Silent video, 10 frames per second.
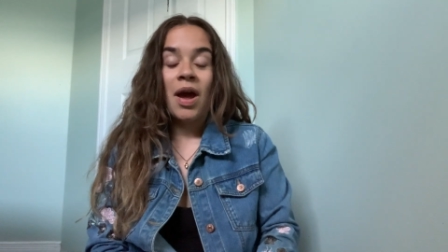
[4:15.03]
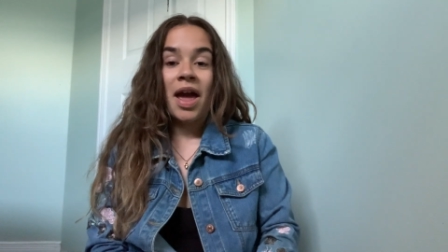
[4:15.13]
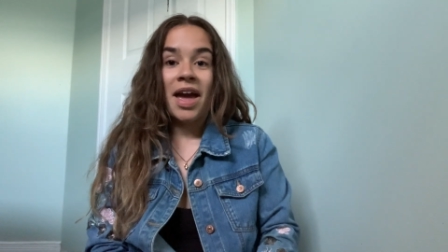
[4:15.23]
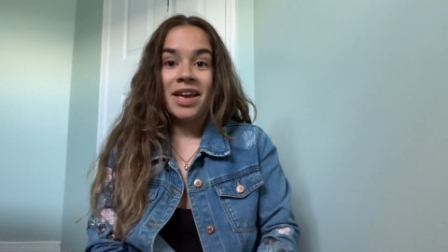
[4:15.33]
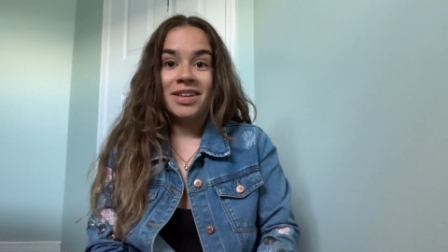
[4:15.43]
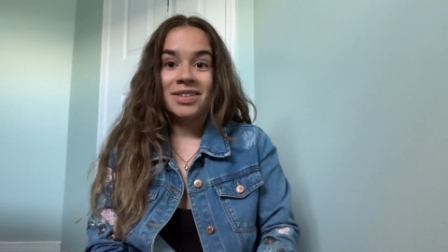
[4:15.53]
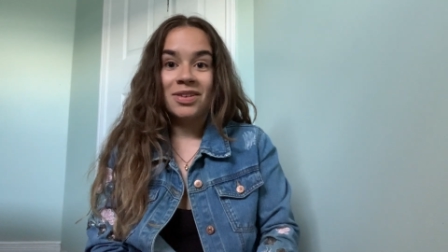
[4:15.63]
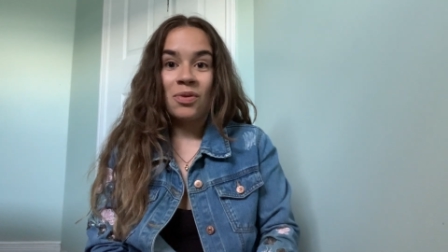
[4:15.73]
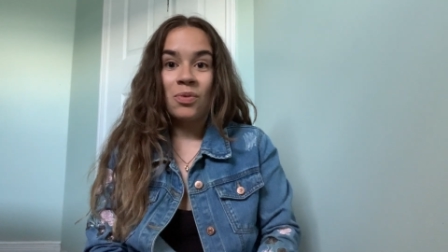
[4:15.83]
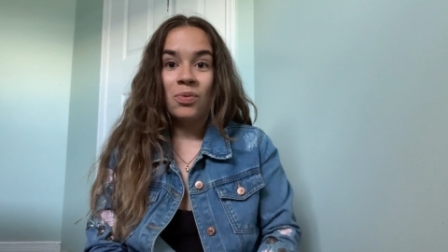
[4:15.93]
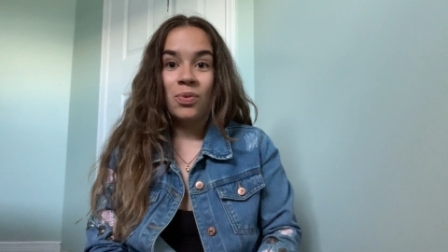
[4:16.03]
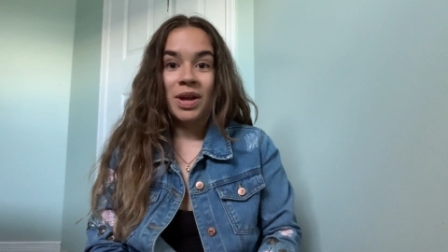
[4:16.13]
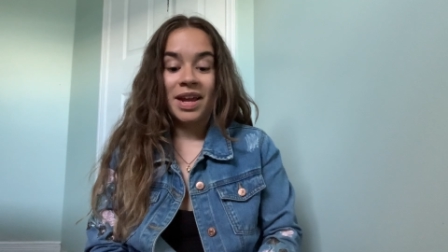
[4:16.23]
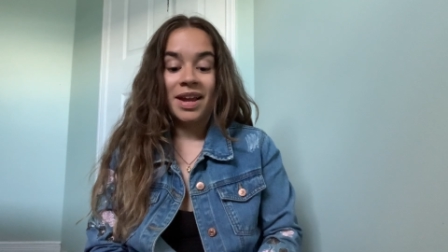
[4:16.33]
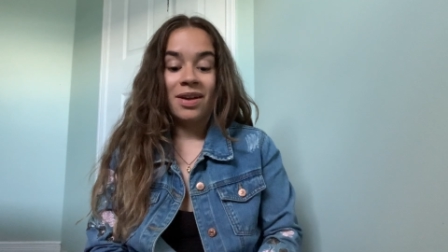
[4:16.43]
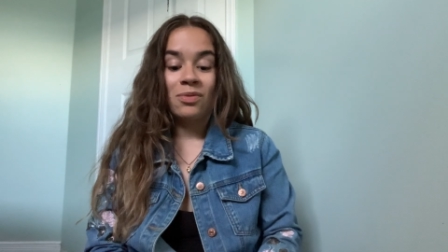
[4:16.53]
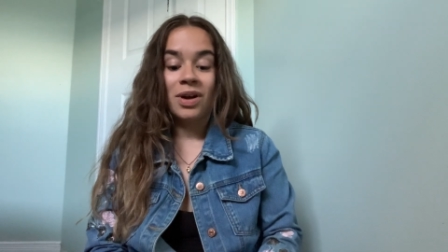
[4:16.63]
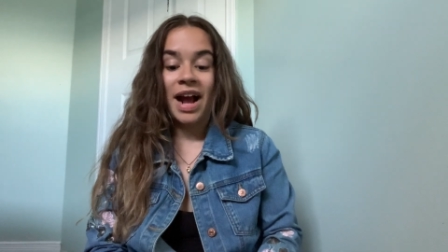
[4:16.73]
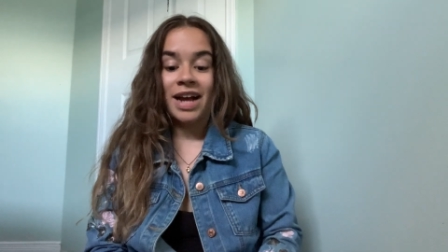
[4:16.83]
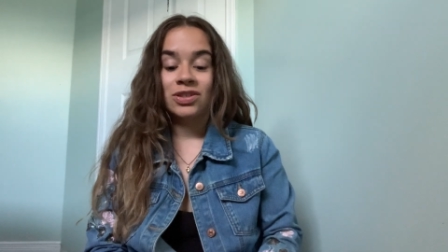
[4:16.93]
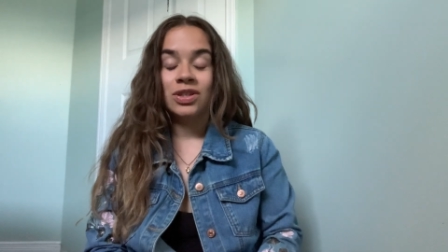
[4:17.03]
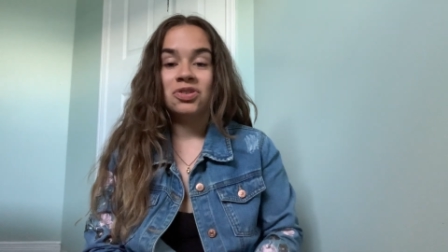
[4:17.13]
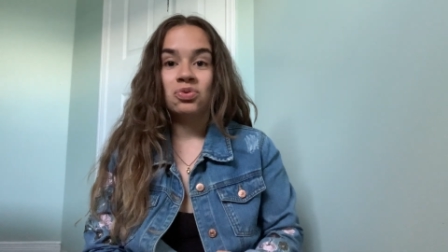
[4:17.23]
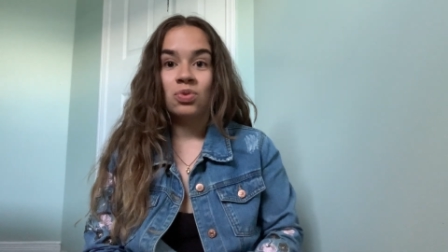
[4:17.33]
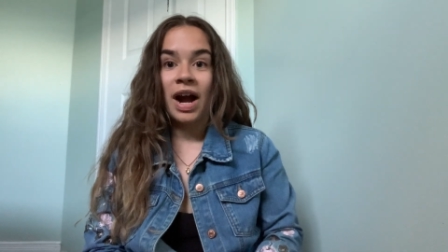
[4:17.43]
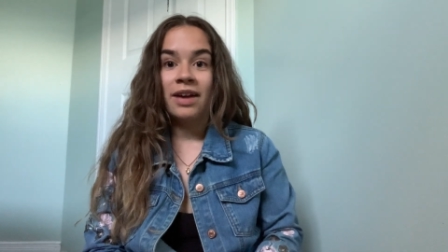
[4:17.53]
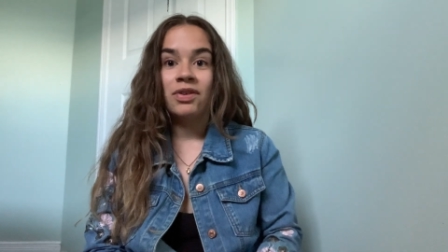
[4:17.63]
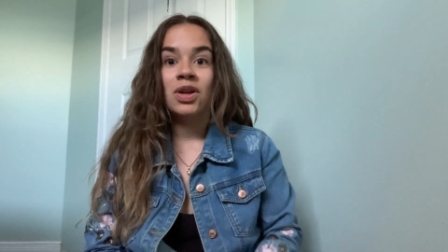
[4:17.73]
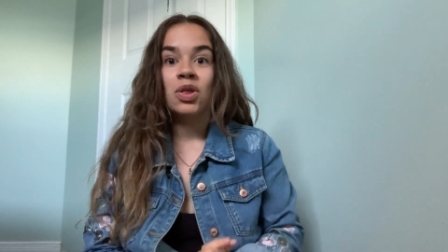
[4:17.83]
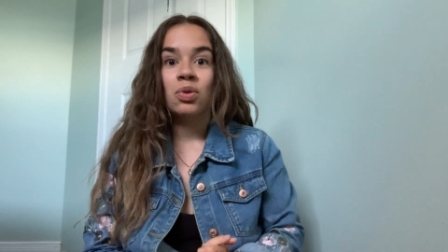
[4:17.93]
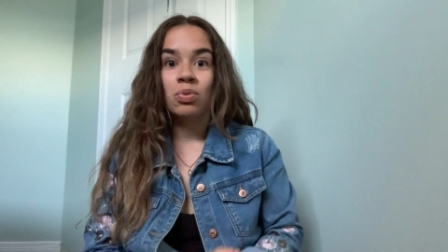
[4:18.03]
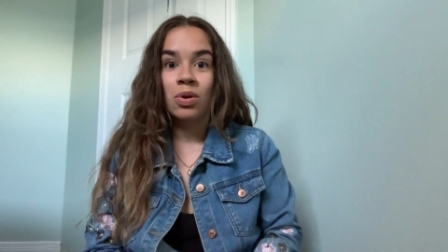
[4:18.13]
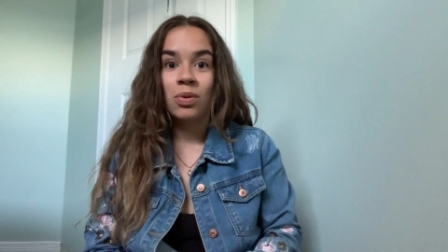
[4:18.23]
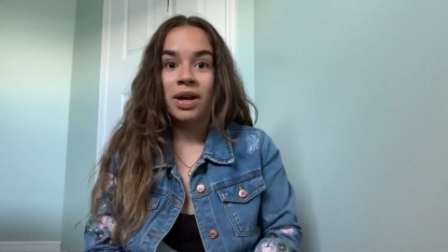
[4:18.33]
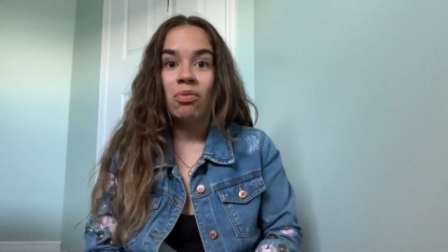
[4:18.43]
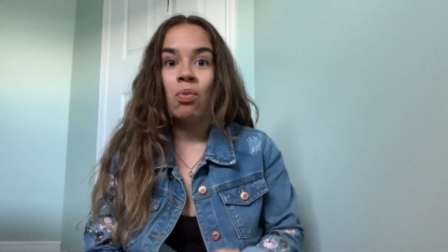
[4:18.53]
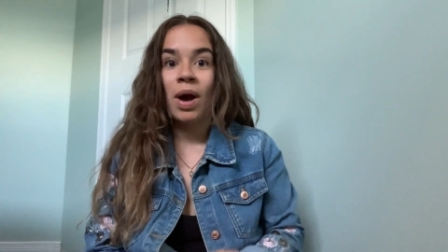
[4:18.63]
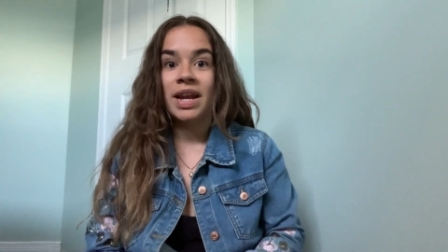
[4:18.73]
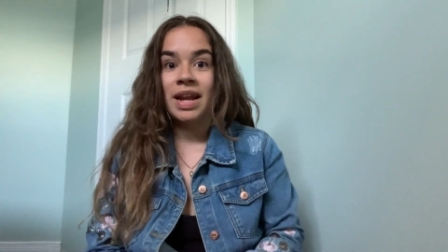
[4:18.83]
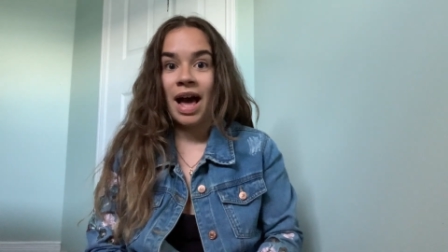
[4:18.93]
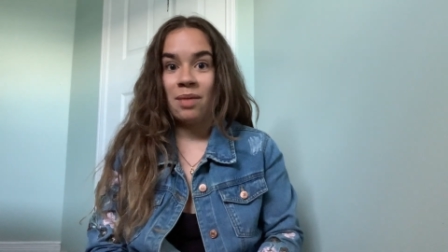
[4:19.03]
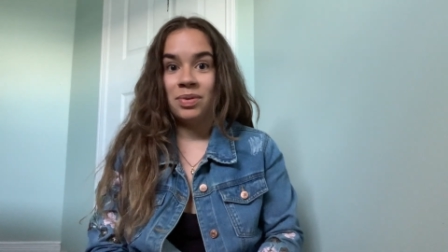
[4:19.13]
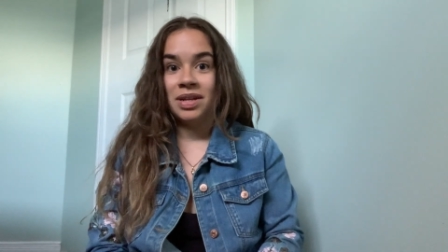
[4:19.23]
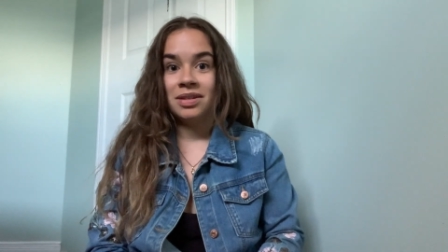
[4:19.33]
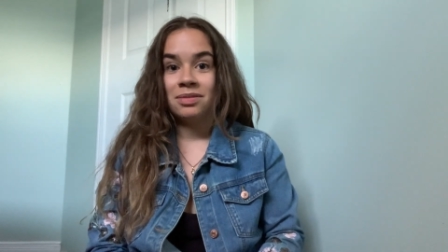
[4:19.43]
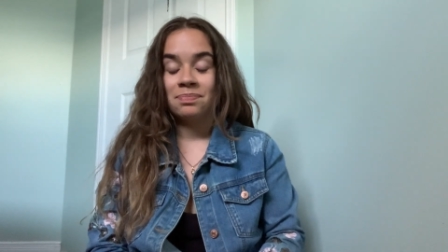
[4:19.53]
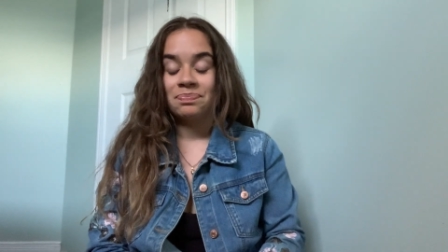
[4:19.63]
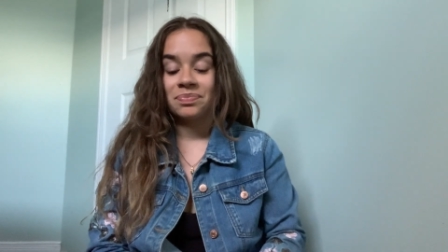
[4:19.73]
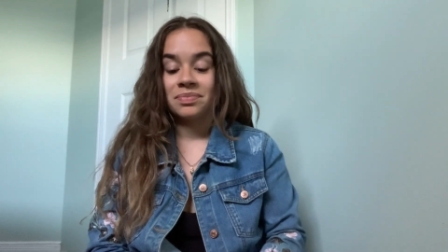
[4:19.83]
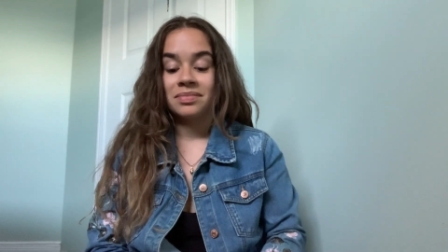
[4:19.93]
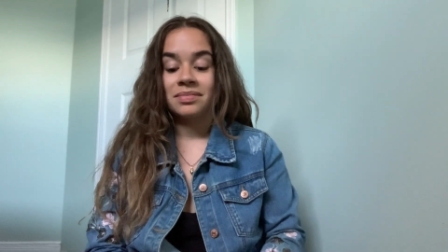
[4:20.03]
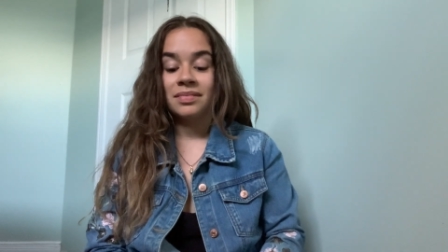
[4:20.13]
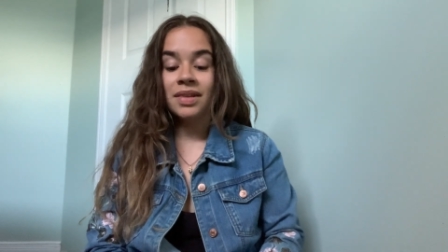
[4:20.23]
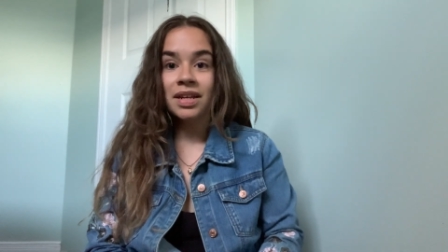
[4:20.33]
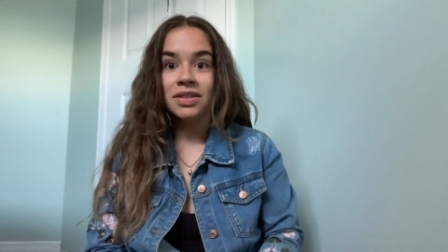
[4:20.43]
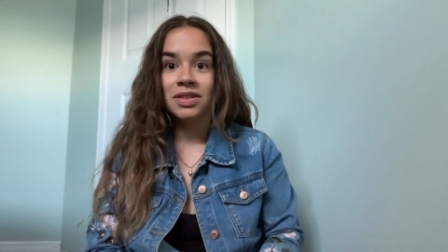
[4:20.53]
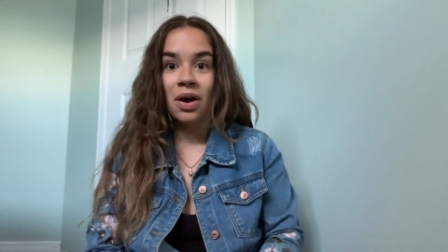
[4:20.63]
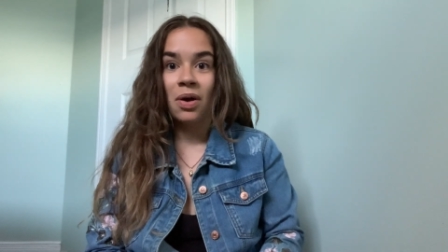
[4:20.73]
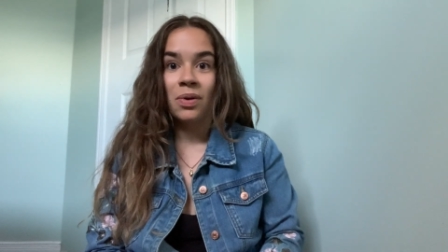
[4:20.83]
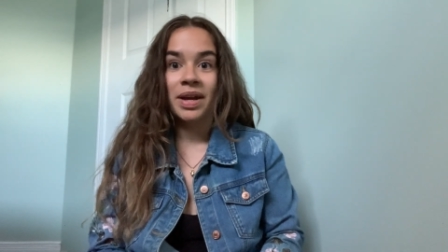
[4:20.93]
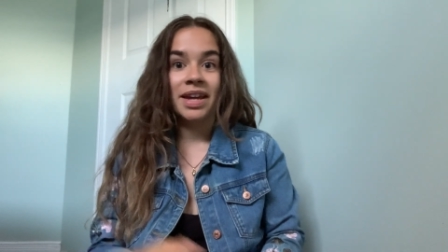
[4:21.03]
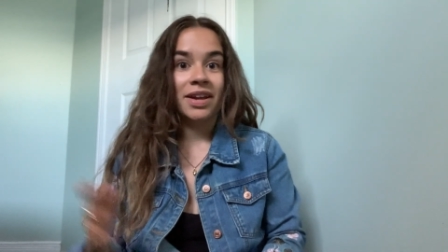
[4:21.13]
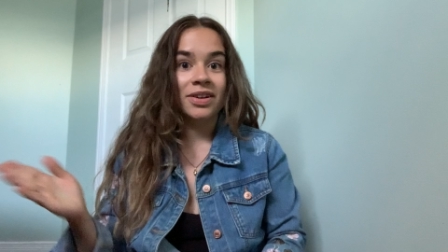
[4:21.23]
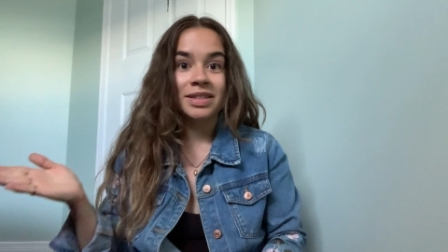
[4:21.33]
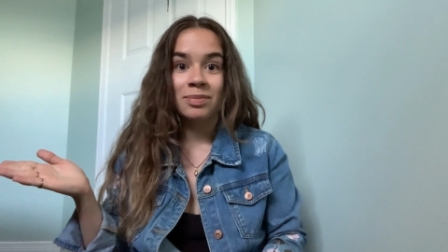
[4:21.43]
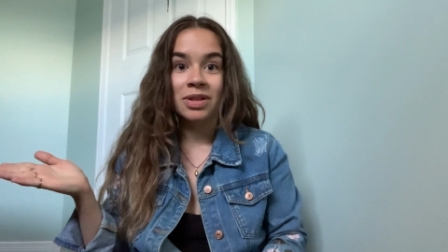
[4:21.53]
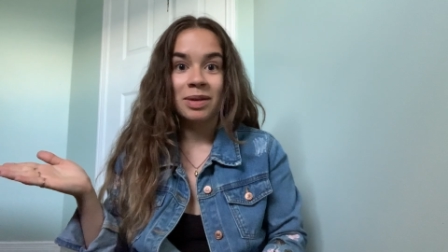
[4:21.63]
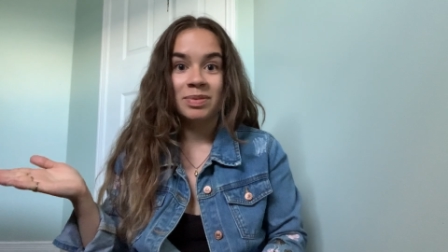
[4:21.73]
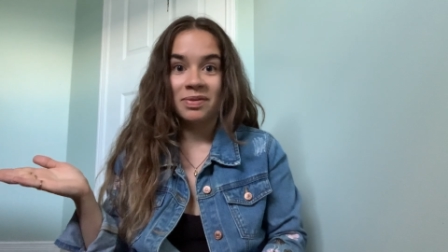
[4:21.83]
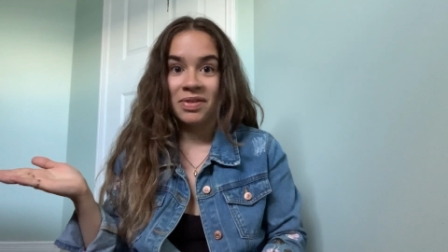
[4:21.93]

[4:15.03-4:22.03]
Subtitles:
and we were actually driving through it when it happened. So here's some clips of